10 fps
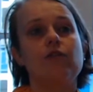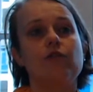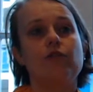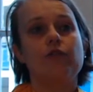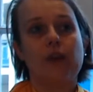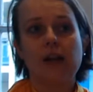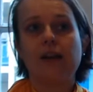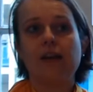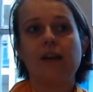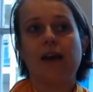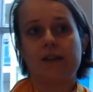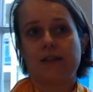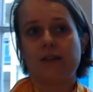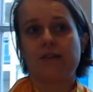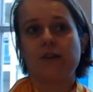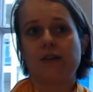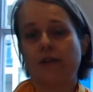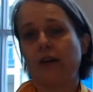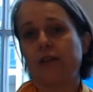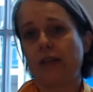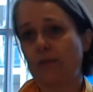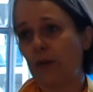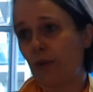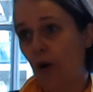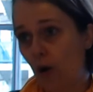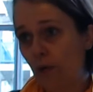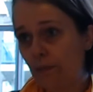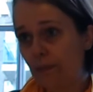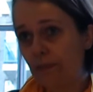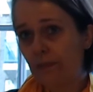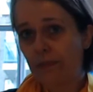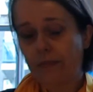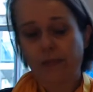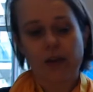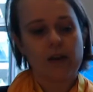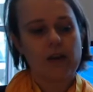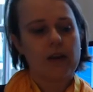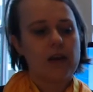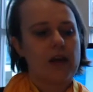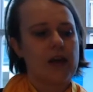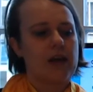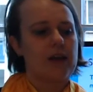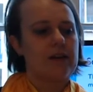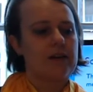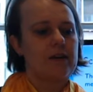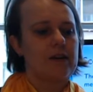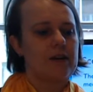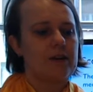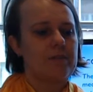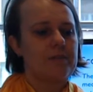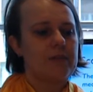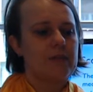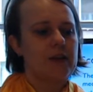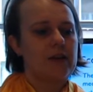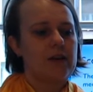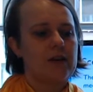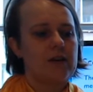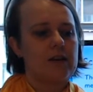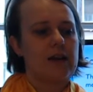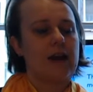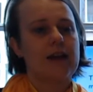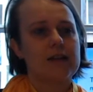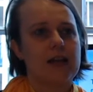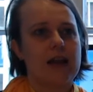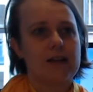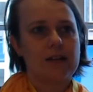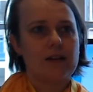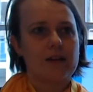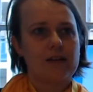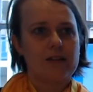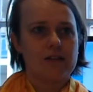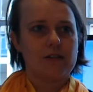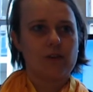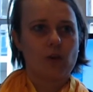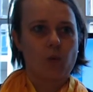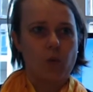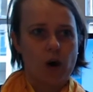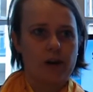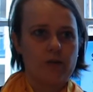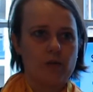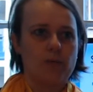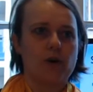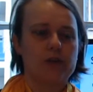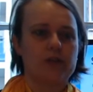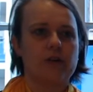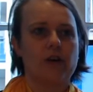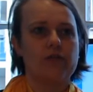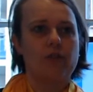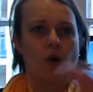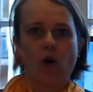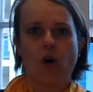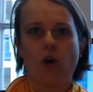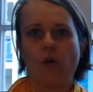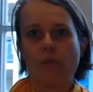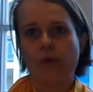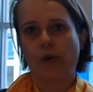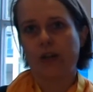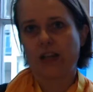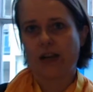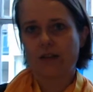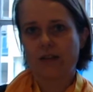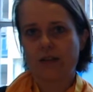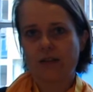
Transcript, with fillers: freely licensed material accessible for all. And um, like I said, the one repository for all projects.